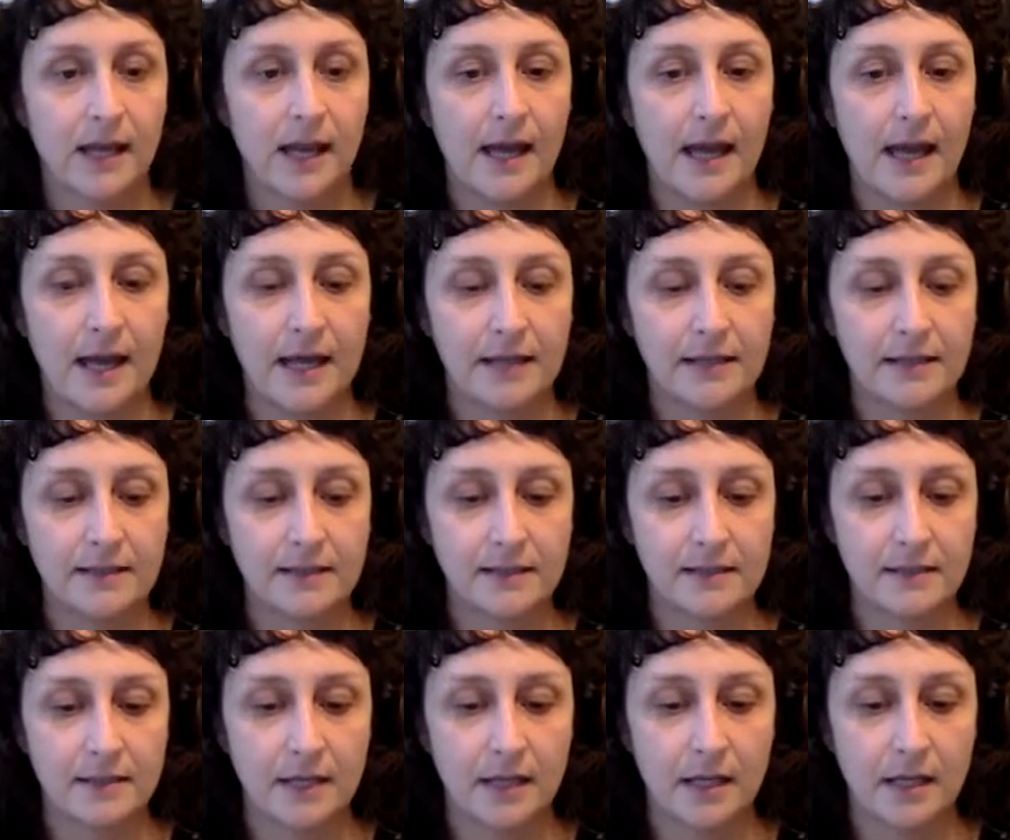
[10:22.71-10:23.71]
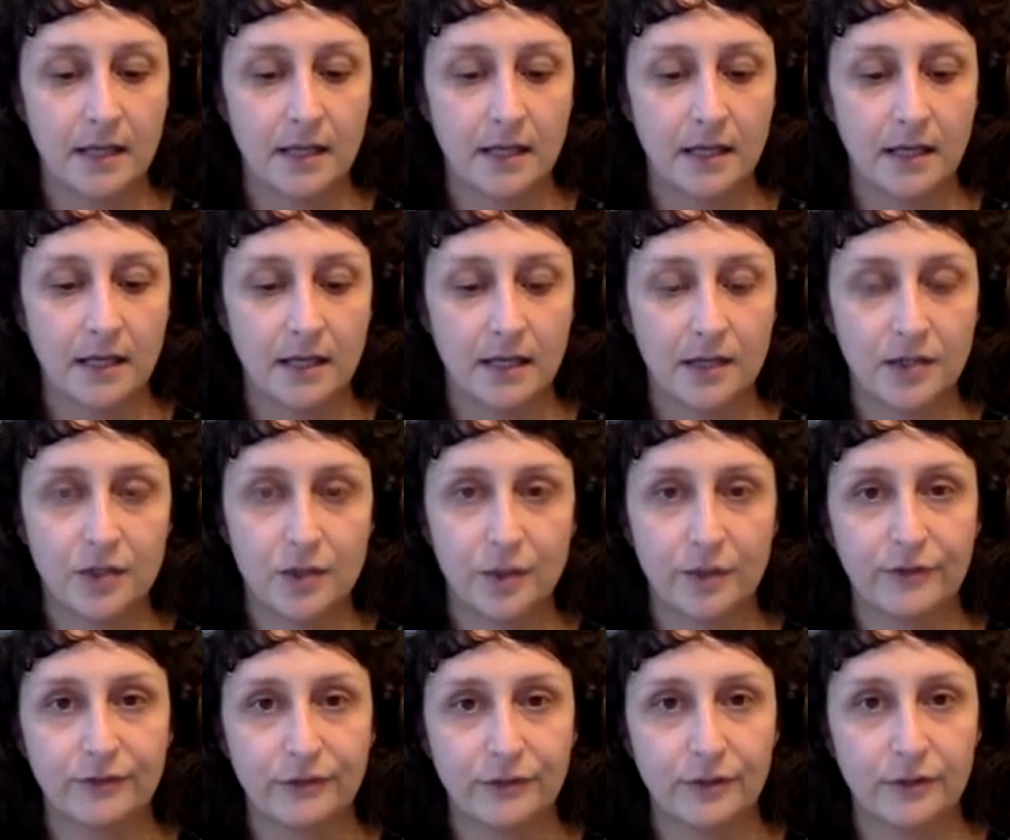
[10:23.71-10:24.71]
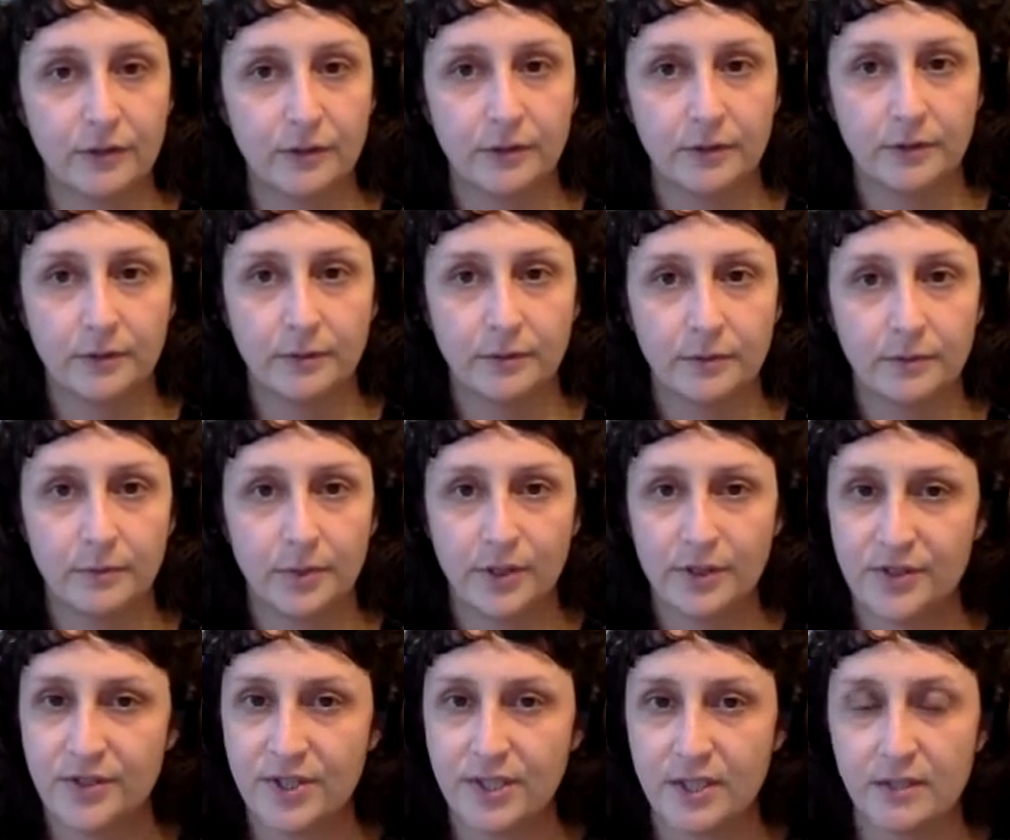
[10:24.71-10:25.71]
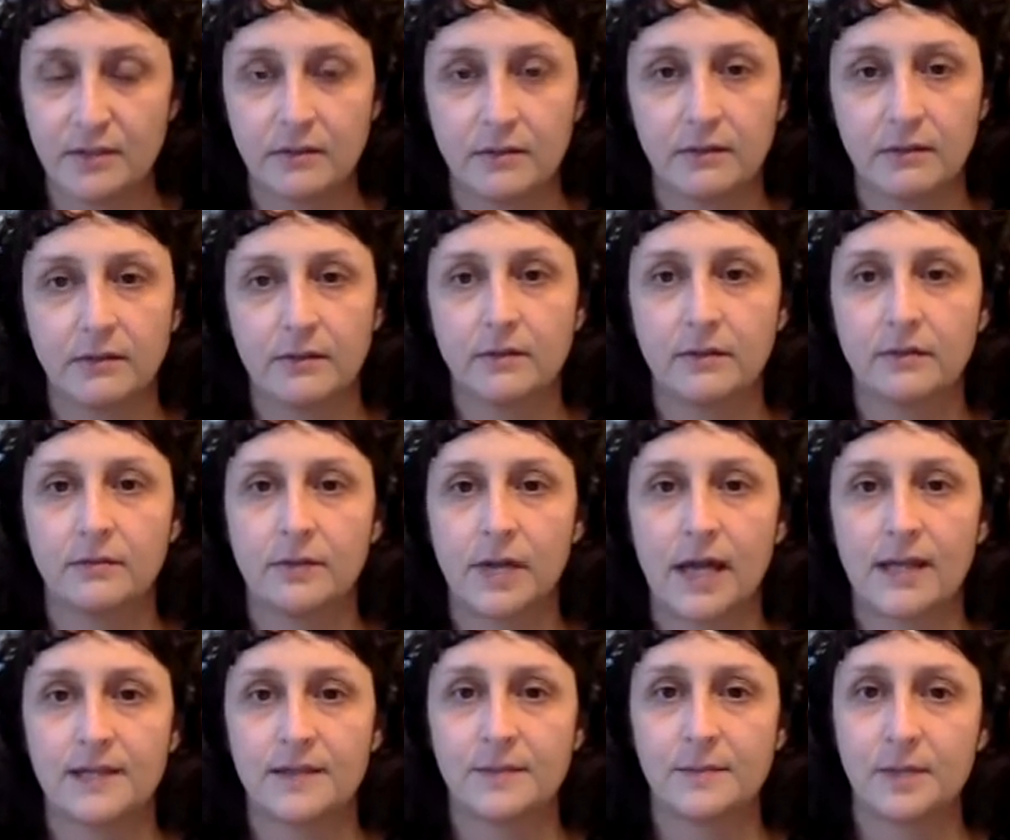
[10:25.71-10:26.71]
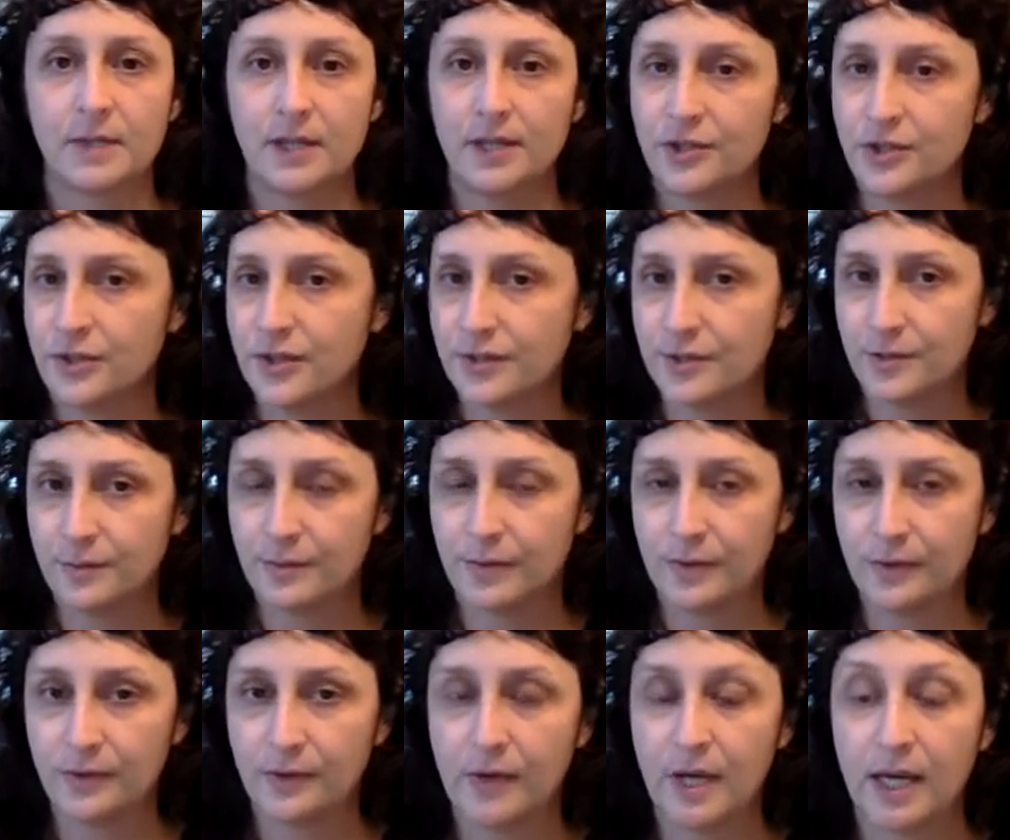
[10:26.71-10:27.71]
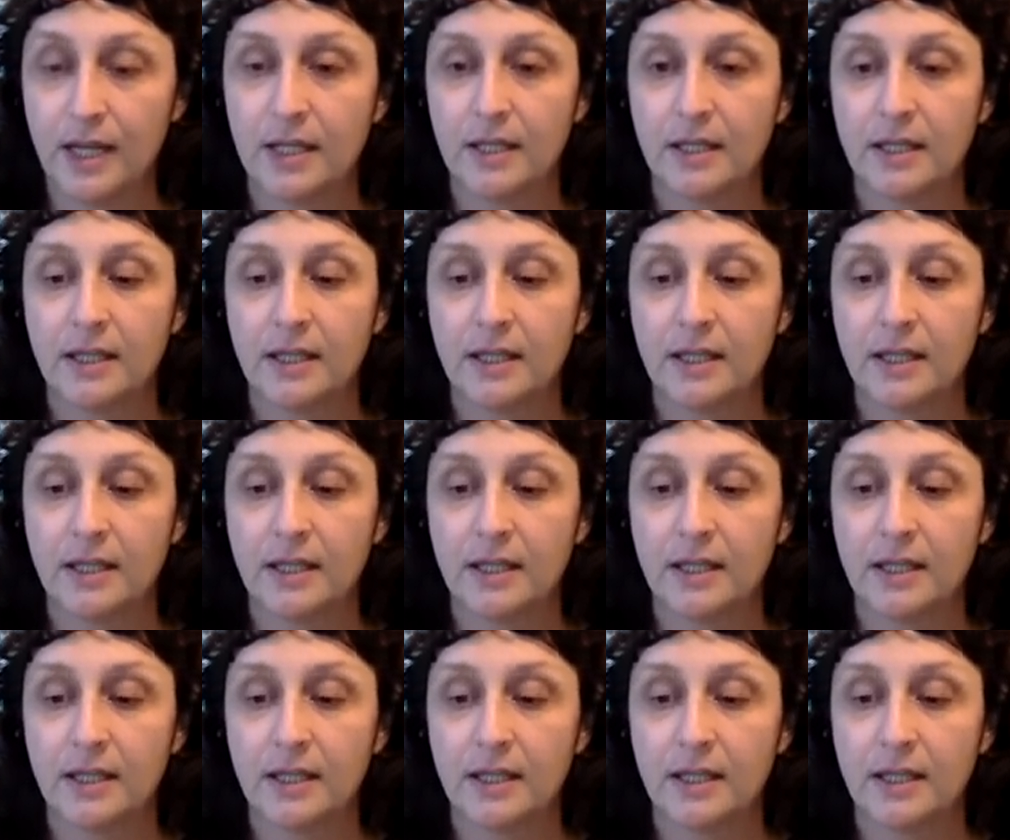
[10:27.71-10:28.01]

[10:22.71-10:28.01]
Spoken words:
as a joyful person, as pleasure is your birthright,